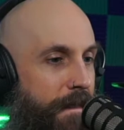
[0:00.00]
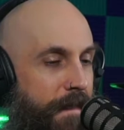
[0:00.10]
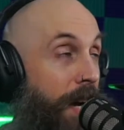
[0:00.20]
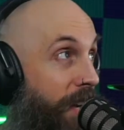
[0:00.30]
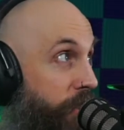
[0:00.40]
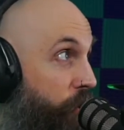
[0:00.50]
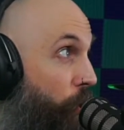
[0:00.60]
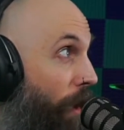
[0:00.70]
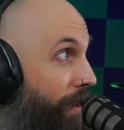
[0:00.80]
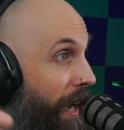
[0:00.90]
I've got
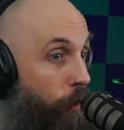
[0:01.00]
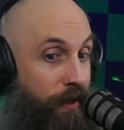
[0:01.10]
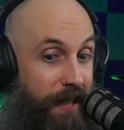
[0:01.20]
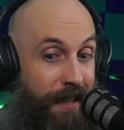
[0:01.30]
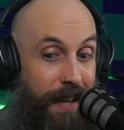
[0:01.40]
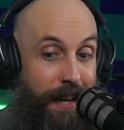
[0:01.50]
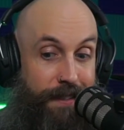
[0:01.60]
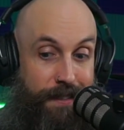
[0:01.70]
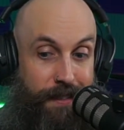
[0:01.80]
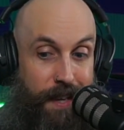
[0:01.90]
2 Elgato key
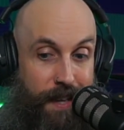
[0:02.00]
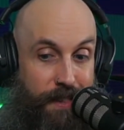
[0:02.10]
lights